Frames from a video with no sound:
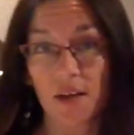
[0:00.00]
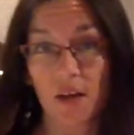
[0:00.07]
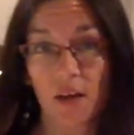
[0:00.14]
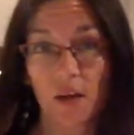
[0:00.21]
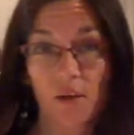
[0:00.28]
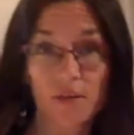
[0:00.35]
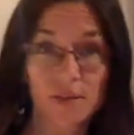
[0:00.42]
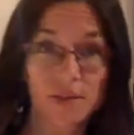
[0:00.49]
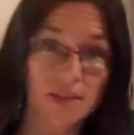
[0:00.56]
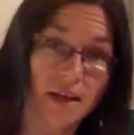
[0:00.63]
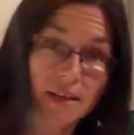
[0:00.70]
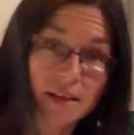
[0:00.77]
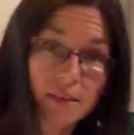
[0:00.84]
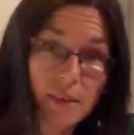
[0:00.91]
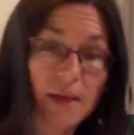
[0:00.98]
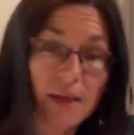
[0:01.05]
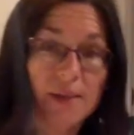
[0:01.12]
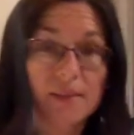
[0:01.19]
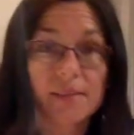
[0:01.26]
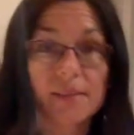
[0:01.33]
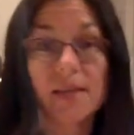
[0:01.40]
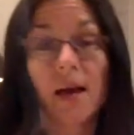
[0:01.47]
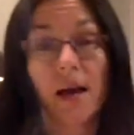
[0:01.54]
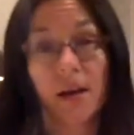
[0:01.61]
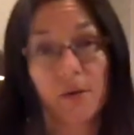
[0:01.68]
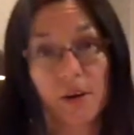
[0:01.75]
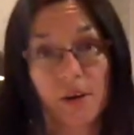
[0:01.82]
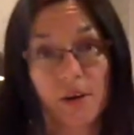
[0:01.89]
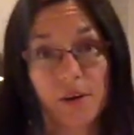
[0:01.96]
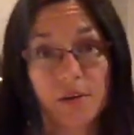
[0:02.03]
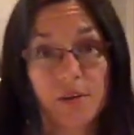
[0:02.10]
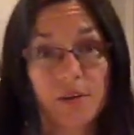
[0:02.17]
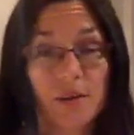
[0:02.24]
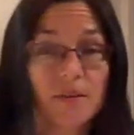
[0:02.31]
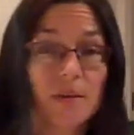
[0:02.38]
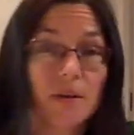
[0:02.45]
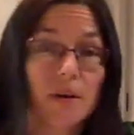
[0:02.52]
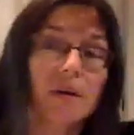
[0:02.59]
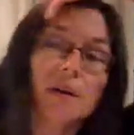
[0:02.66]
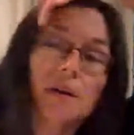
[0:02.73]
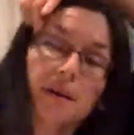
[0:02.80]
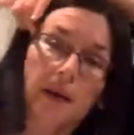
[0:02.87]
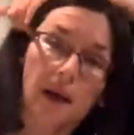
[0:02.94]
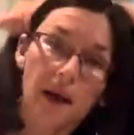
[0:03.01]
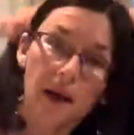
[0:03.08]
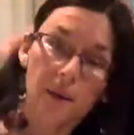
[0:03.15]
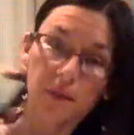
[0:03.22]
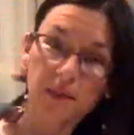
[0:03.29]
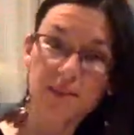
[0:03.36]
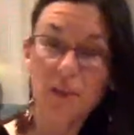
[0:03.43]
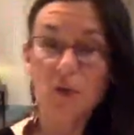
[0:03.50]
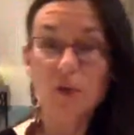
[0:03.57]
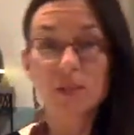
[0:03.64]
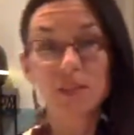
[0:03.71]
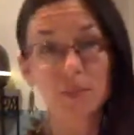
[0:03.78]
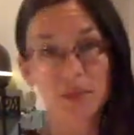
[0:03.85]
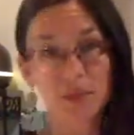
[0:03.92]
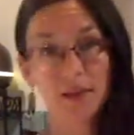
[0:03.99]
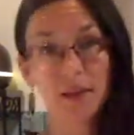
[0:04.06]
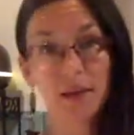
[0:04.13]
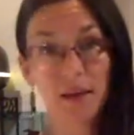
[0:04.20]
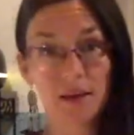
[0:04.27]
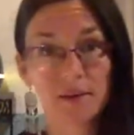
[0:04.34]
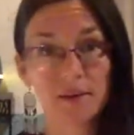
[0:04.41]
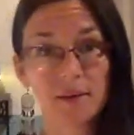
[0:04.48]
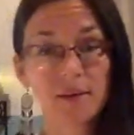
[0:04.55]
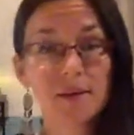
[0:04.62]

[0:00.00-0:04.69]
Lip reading: all those nuts back in the dehydrator so that they're nice and crispy again.